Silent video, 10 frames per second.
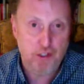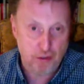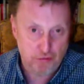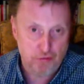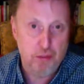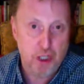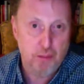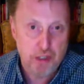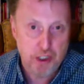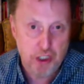on from job
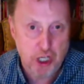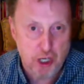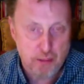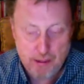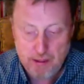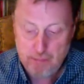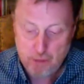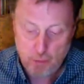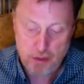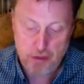to job,
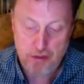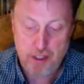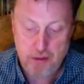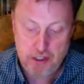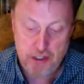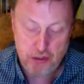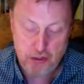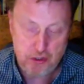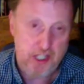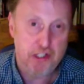what you notice is you
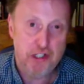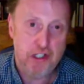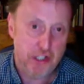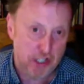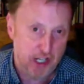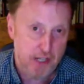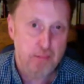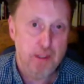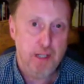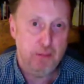tend to see the same
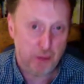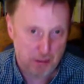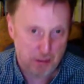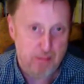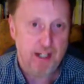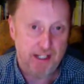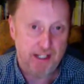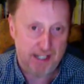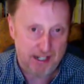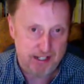people coming back
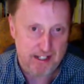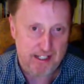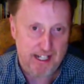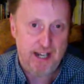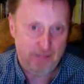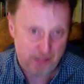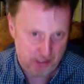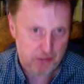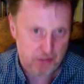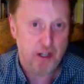again and again. This is
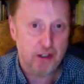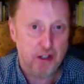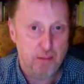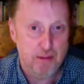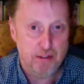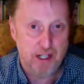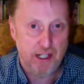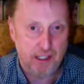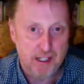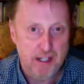quite a common
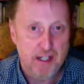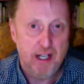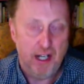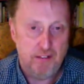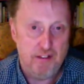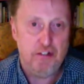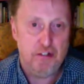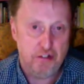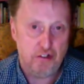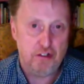thing. And this
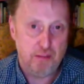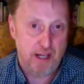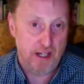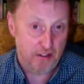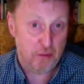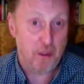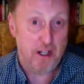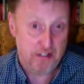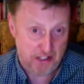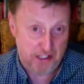struck Smail as quite a
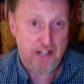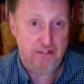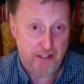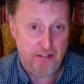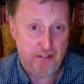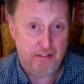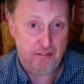significant